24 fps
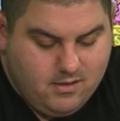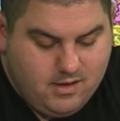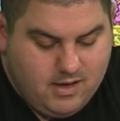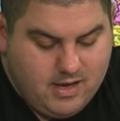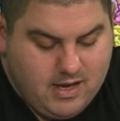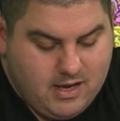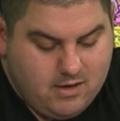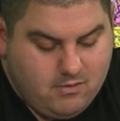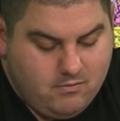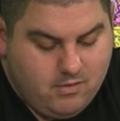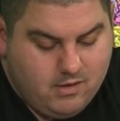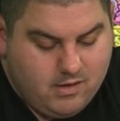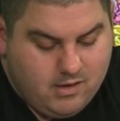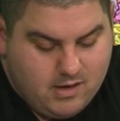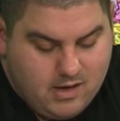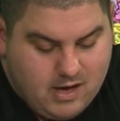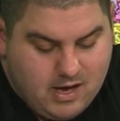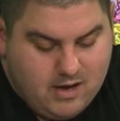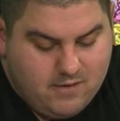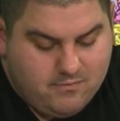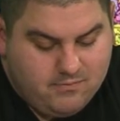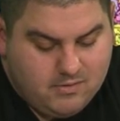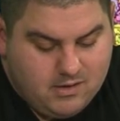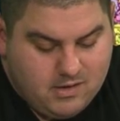and would
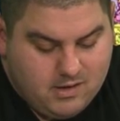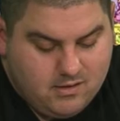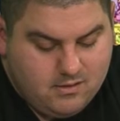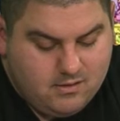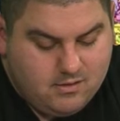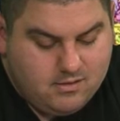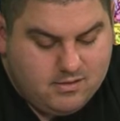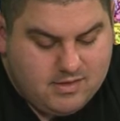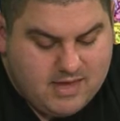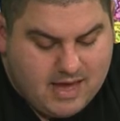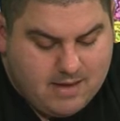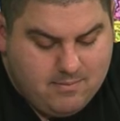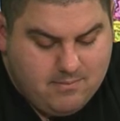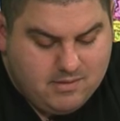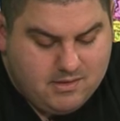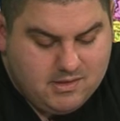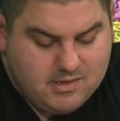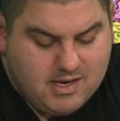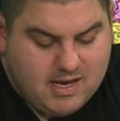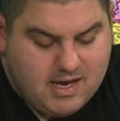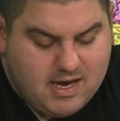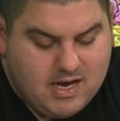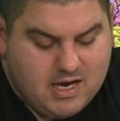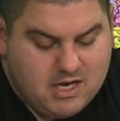often
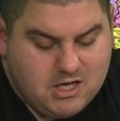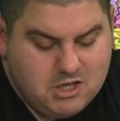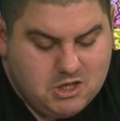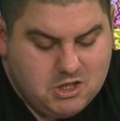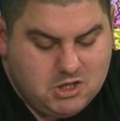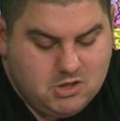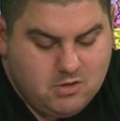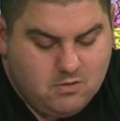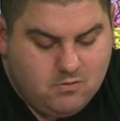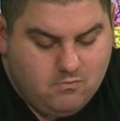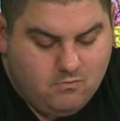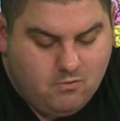sabotage